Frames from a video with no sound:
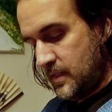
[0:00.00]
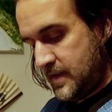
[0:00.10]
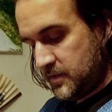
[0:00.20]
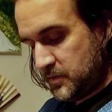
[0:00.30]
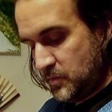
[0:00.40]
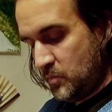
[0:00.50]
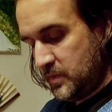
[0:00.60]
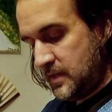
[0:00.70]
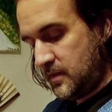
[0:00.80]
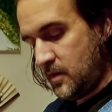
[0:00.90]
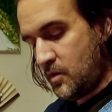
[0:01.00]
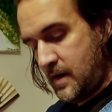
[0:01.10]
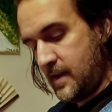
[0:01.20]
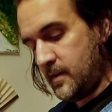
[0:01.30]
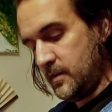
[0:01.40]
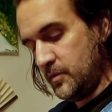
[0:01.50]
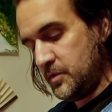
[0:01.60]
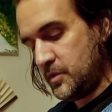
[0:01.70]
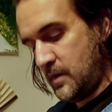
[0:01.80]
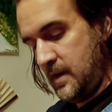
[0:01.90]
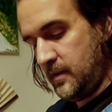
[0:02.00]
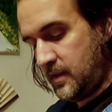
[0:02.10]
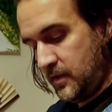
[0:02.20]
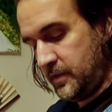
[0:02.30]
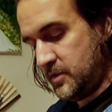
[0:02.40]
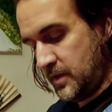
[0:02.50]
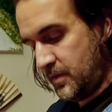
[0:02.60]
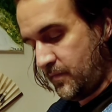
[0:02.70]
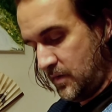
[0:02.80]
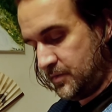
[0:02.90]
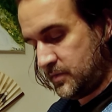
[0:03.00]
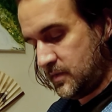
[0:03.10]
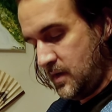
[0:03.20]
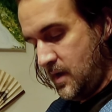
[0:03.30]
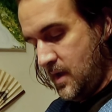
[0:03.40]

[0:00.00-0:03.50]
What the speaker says: That assumed they didn't crack under the strain and kill each other first,